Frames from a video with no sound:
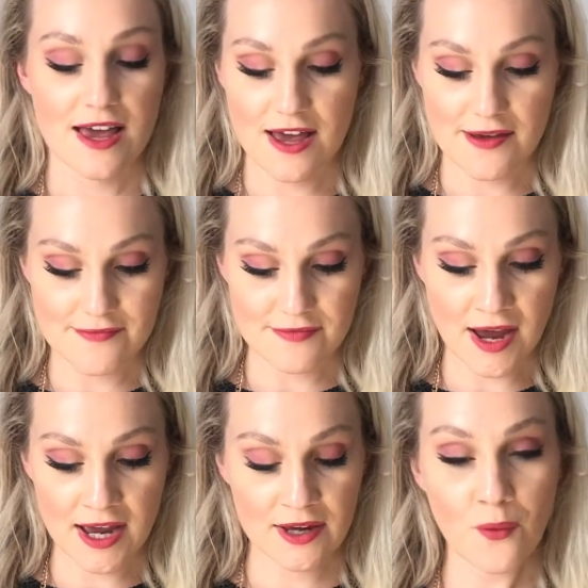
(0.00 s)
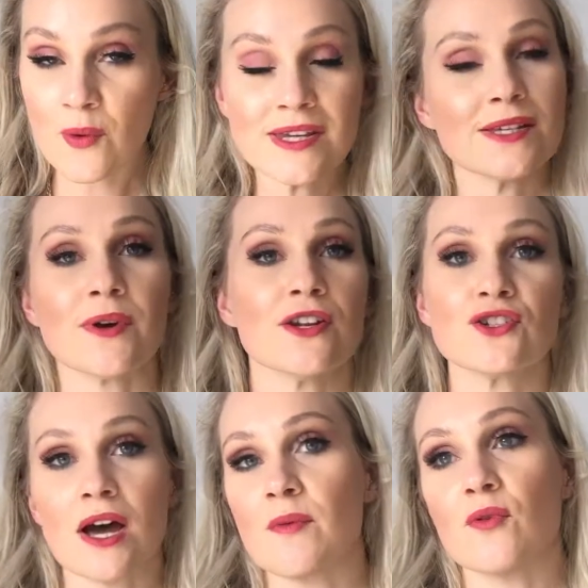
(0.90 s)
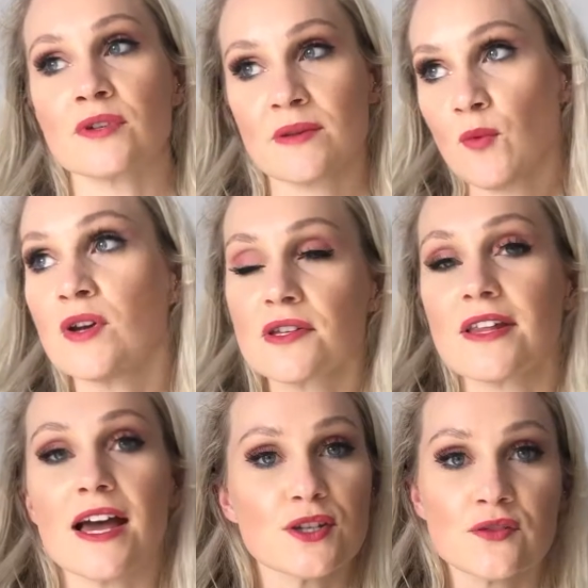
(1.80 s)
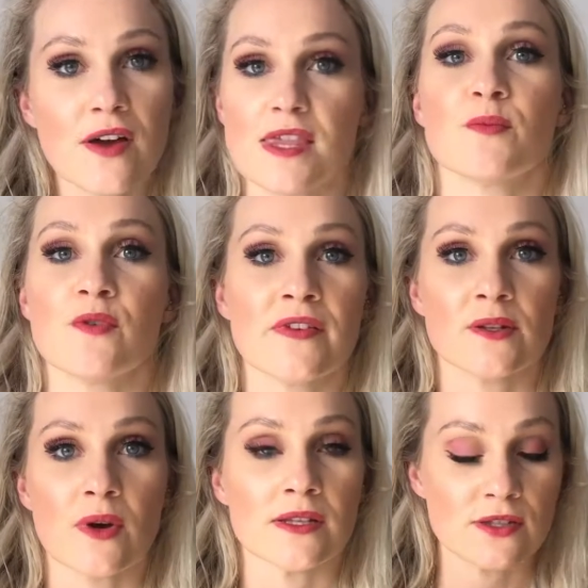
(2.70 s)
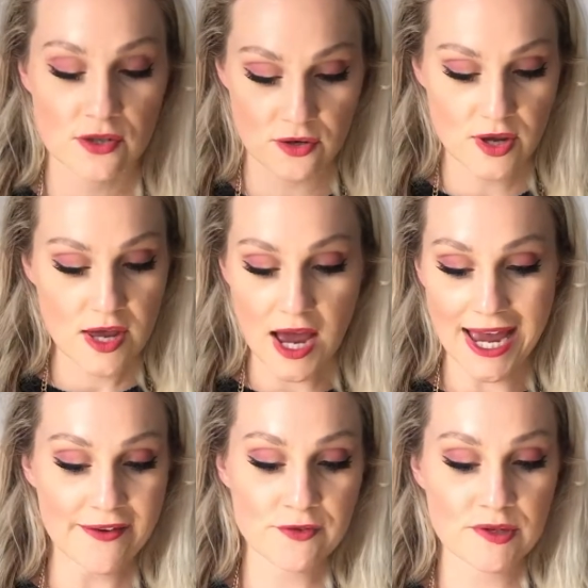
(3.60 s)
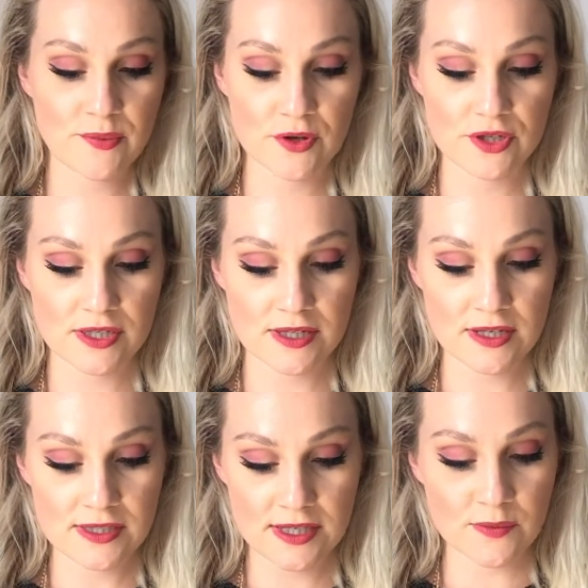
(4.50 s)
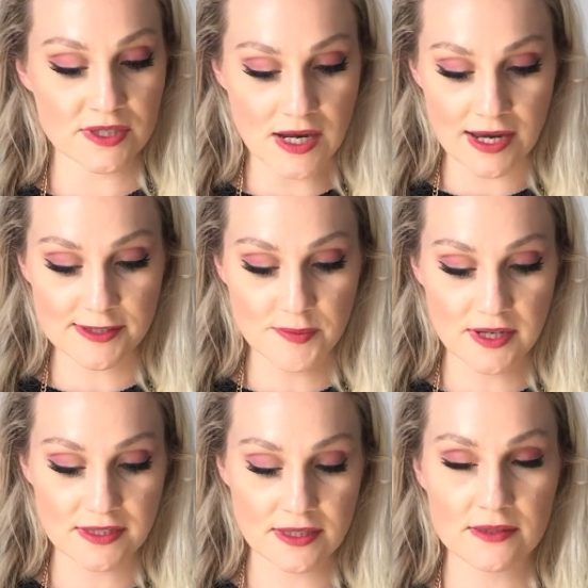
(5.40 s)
I always want to try more because I'm always on the hunt to find the perfect one. So I haven't repurchased this. It was nice, but it